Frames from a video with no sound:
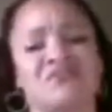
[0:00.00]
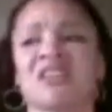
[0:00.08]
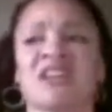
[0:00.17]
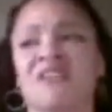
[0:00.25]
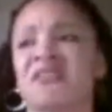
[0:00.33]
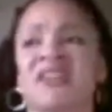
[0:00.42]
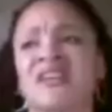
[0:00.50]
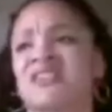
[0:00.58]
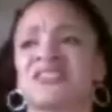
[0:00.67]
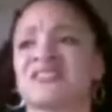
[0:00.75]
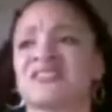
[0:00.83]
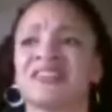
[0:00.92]
Can I
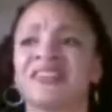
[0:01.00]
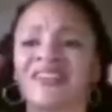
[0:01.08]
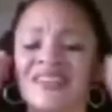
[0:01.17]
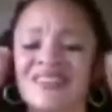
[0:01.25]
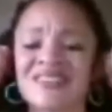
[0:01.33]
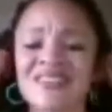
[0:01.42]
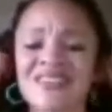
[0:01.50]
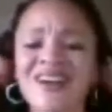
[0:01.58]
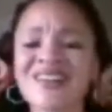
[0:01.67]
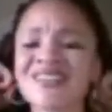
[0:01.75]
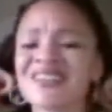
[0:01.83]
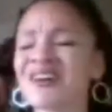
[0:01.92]
finish? They're like,
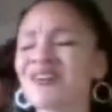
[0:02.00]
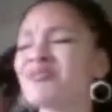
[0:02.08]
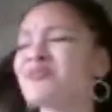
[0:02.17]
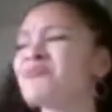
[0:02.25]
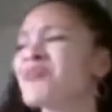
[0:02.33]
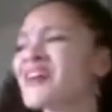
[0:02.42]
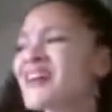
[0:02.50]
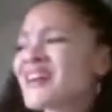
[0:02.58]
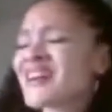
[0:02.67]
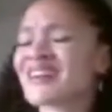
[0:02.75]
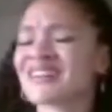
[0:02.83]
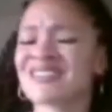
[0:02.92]
Ollie, go
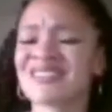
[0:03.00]
away.